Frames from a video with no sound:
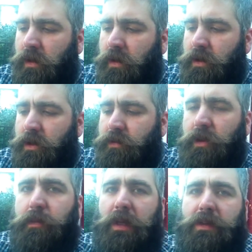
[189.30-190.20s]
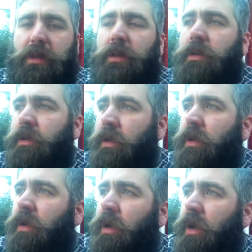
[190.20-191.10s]
Just really pleasant.
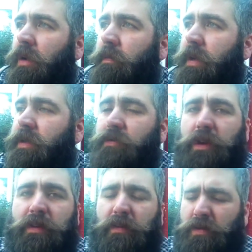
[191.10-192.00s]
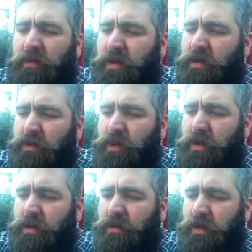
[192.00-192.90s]
I did read some reviews where